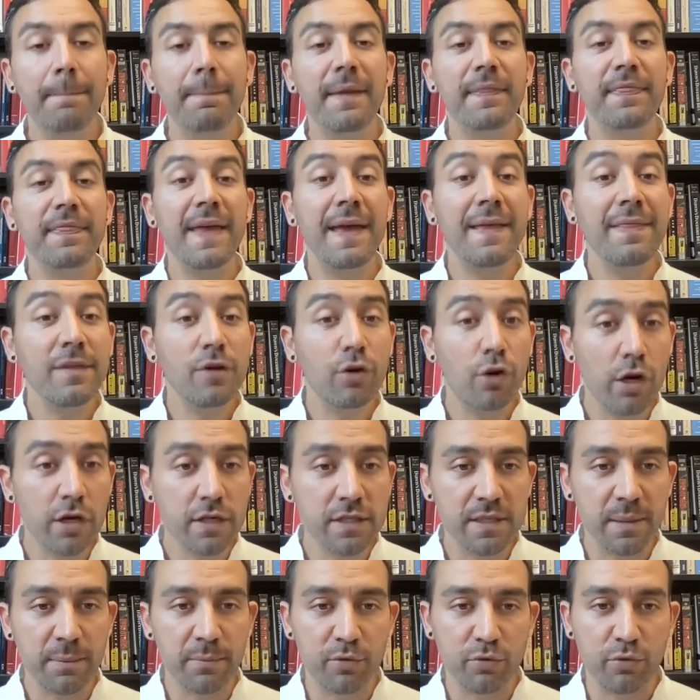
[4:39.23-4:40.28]
But then there are
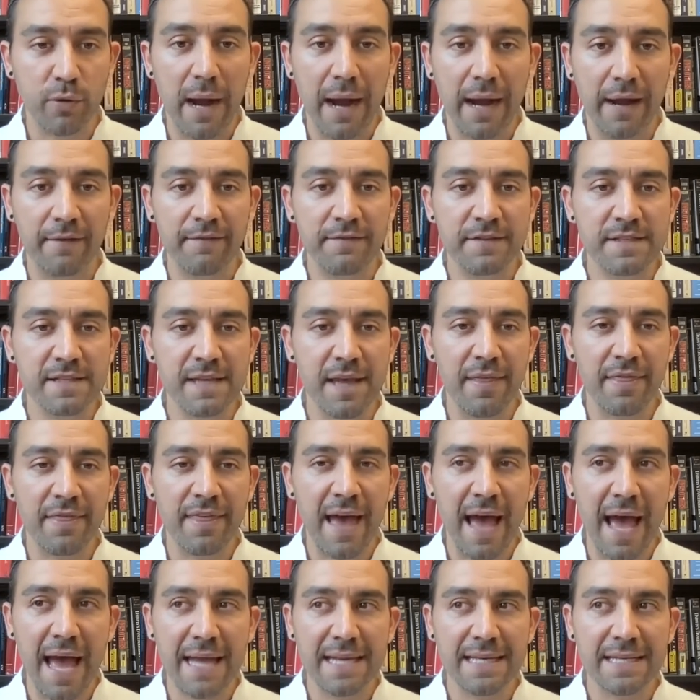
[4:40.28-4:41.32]
some drives
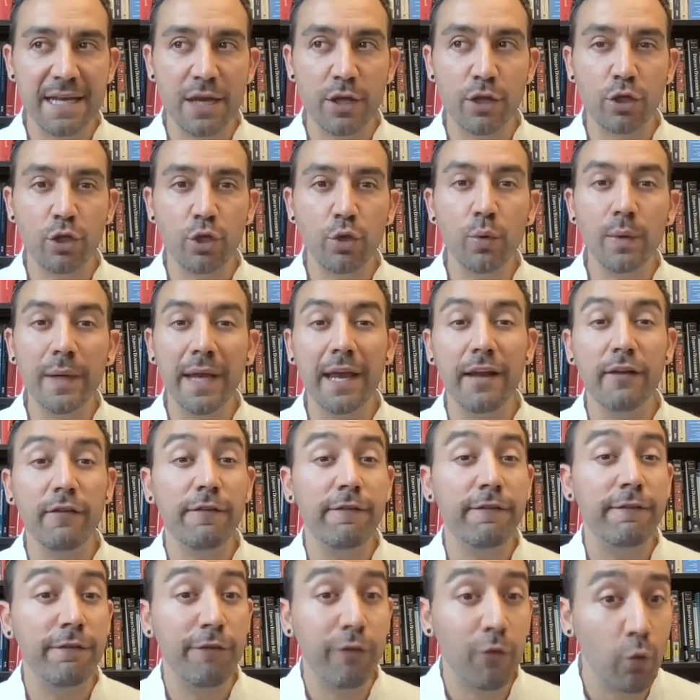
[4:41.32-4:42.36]
that you can
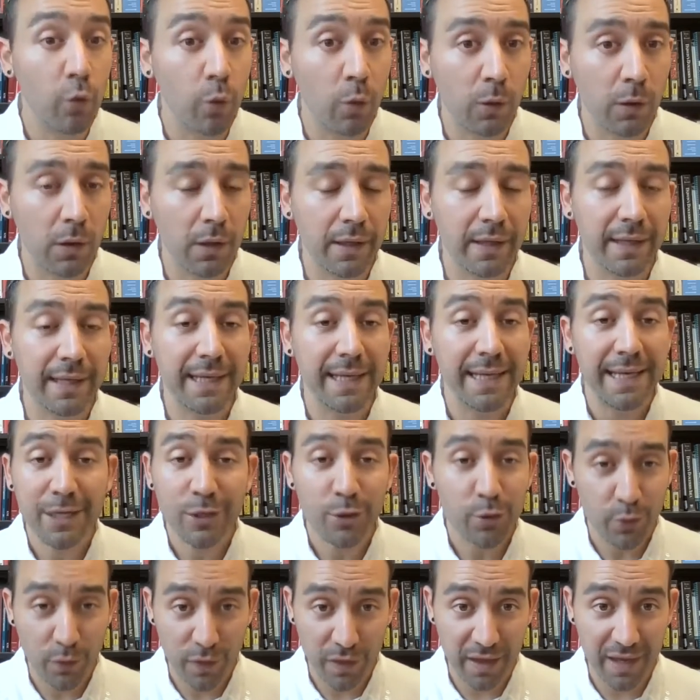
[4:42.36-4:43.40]
fool
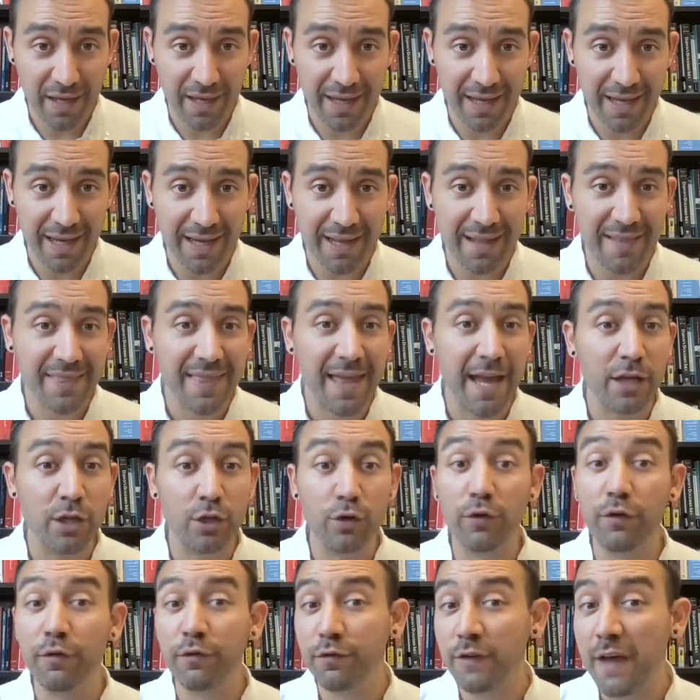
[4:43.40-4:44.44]
into thinking that
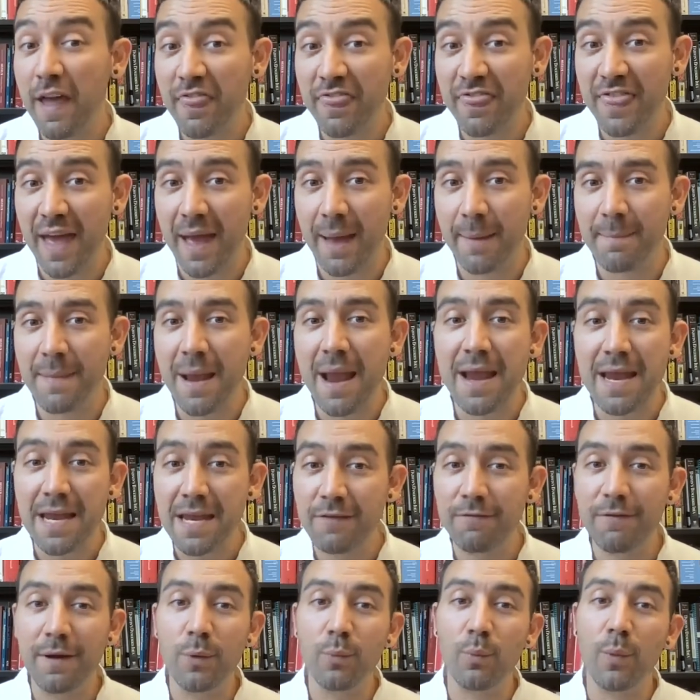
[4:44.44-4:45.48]
you fed them
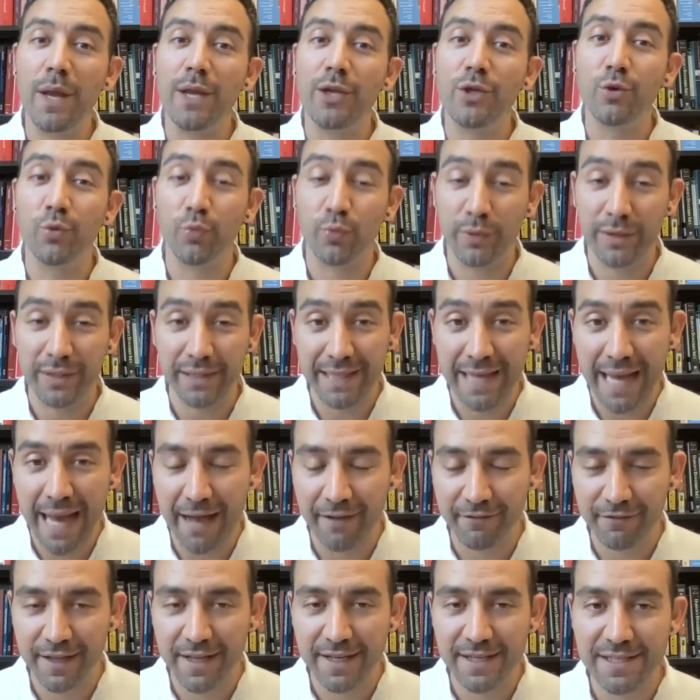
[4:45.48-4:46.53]
even when you really
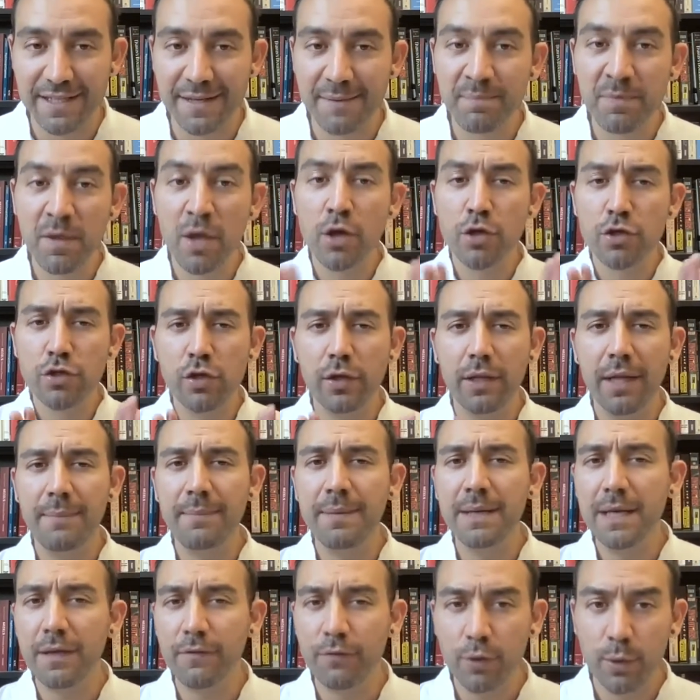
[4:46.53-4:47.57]
haven't. So let
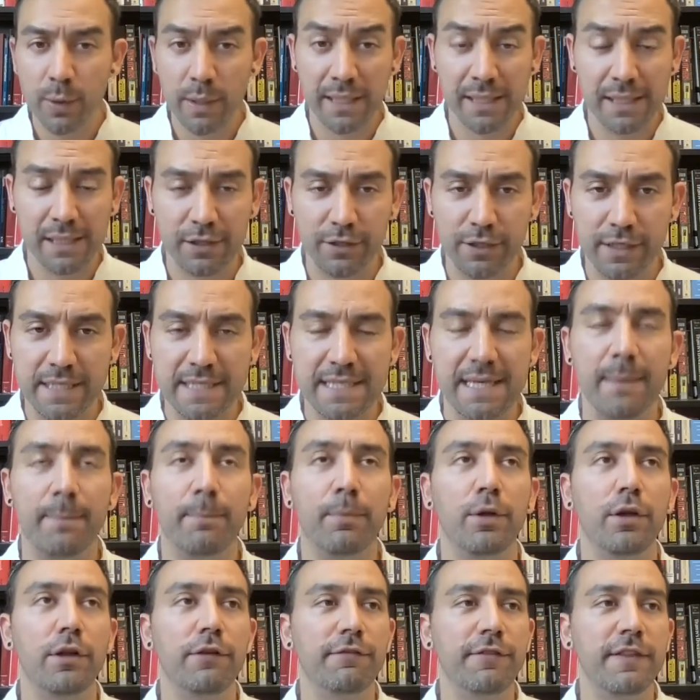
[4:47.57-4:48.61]
me give you a clear
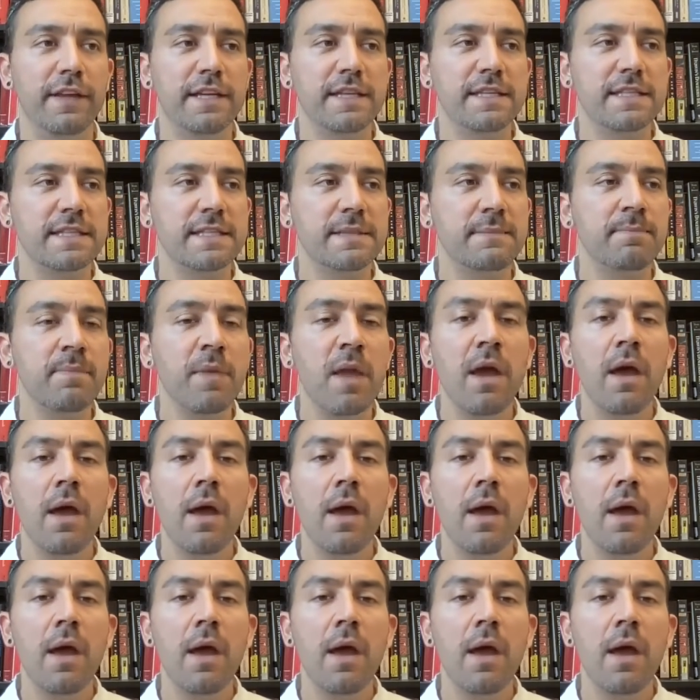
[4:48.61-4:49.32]
example of this.